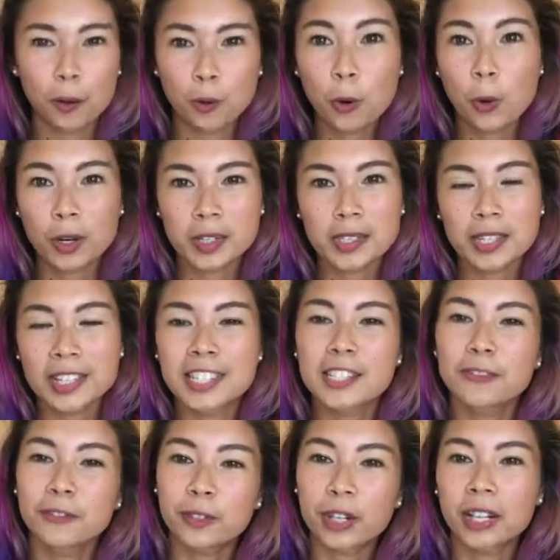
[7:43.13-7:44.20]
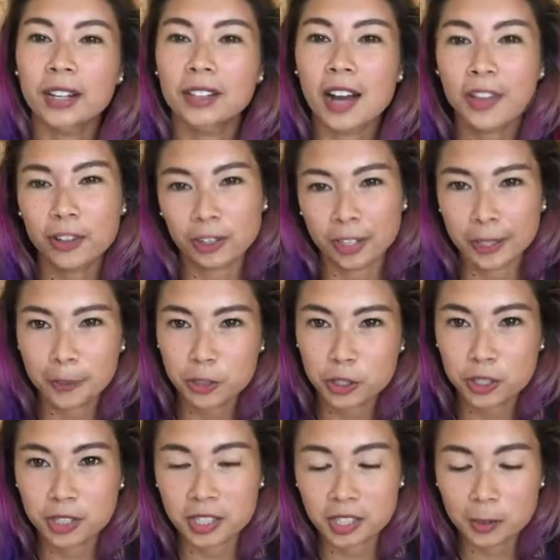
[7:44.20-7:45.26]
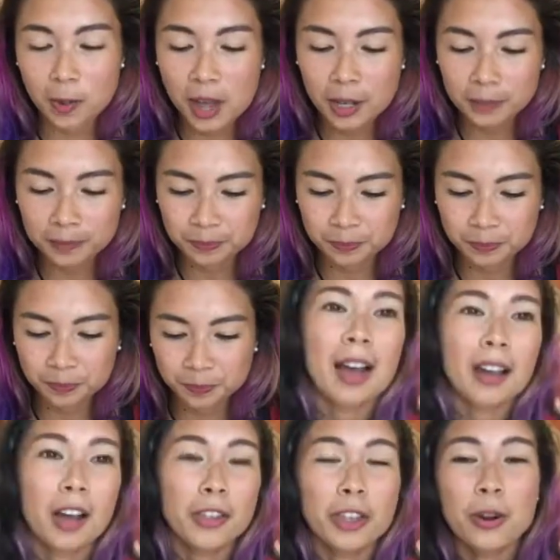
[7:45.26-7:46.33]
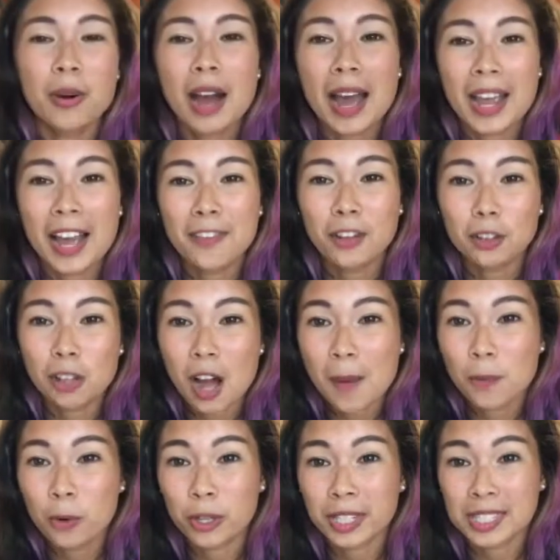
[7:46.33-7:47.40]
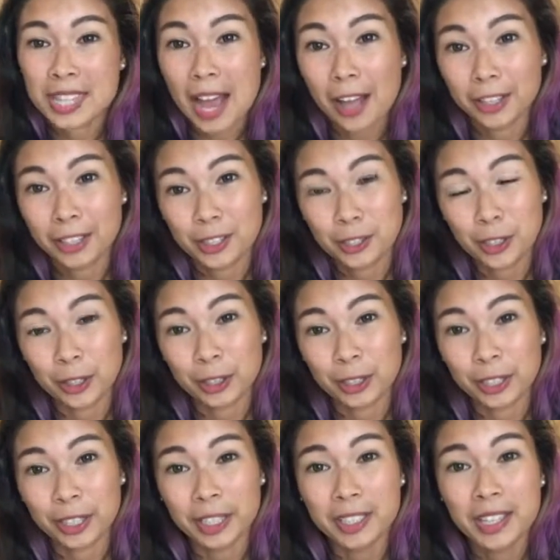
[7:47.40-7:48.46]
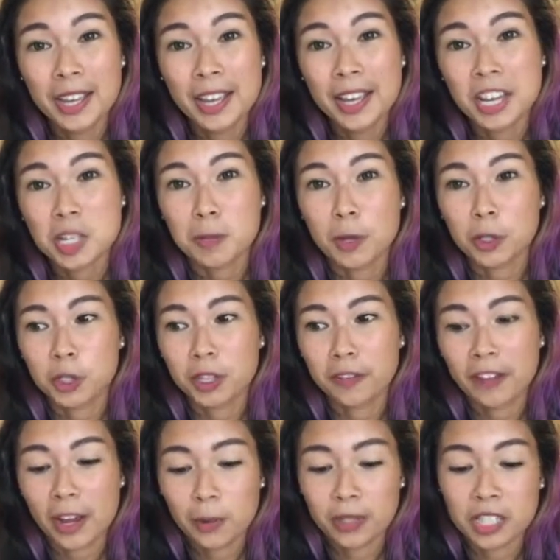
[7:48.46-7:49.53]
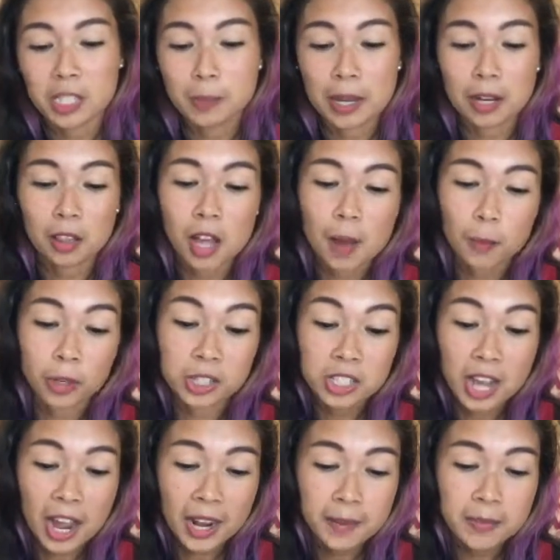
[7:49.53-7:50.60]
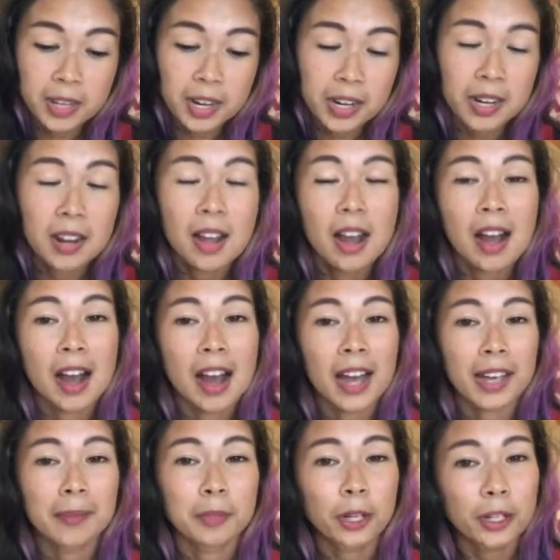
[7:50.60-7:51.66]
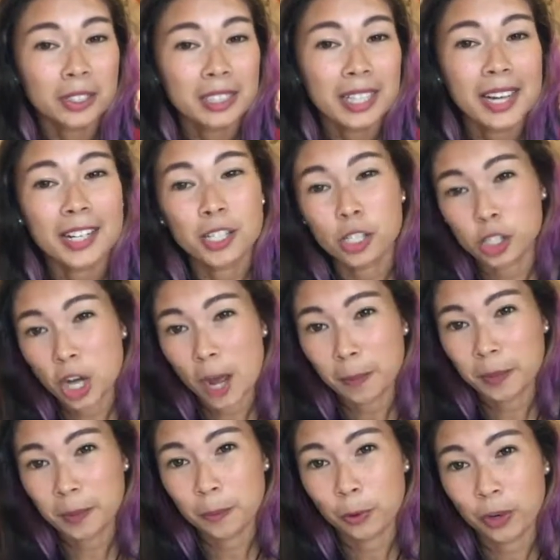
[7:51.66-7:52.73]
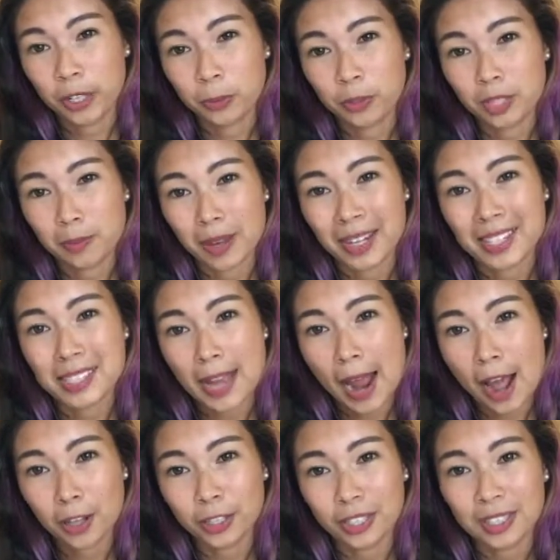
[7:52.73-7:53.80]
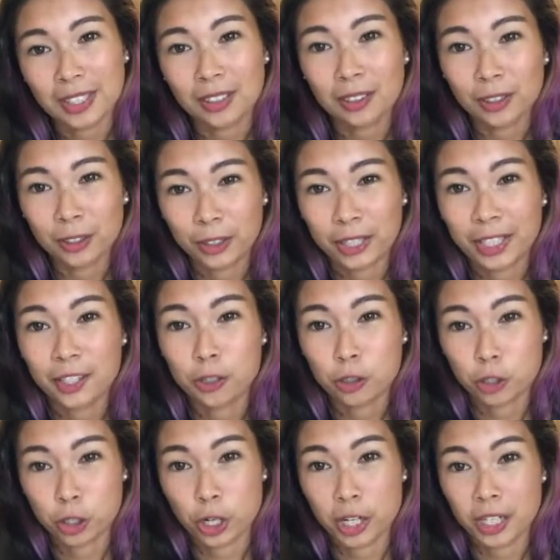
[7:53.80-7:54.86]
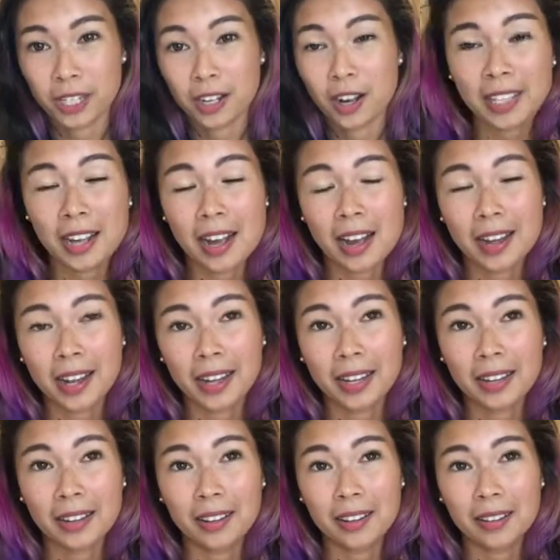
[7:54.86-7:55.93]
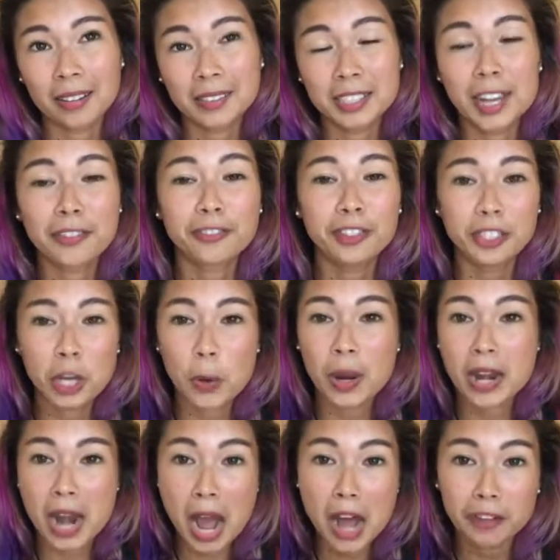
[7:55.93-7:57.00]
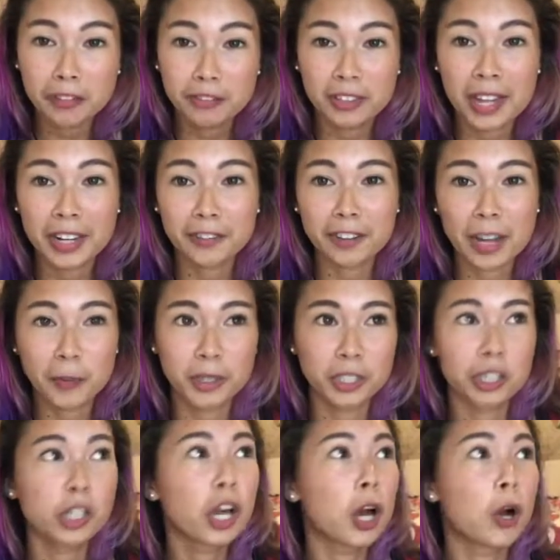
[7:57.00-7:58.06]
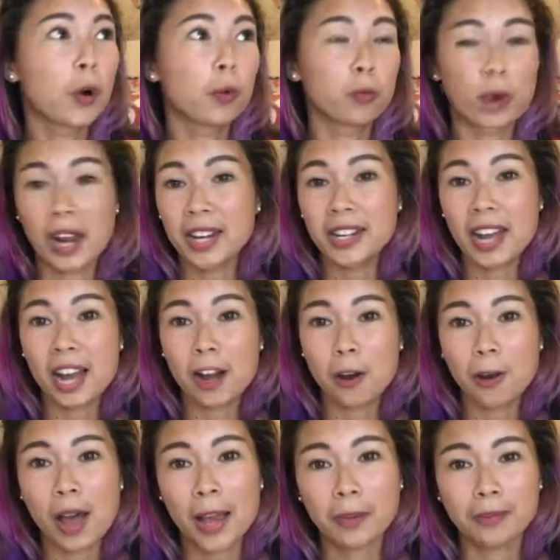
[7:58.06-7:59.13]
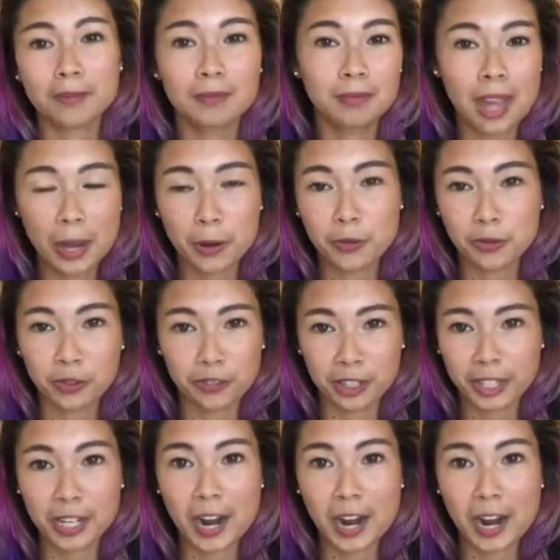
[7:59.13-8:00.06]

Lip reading: courses for other languages as well. Although I have a lot more Italian to learn, especially if I want to spend a lot more time there, I am currently at a stopping point with my Italian learning journey. I definitely know enough that if I were to go right now, I would feel very